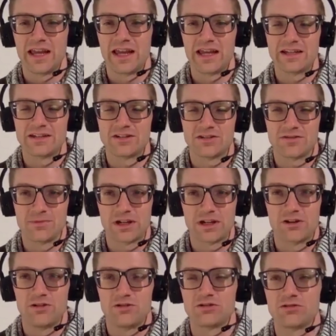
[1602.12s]
And just from like
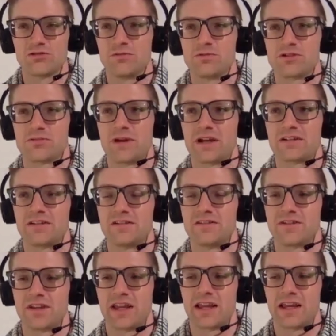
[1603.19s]
a cultural
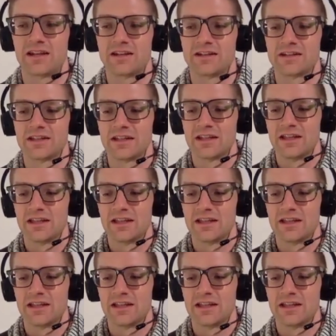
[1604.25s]
perspective, and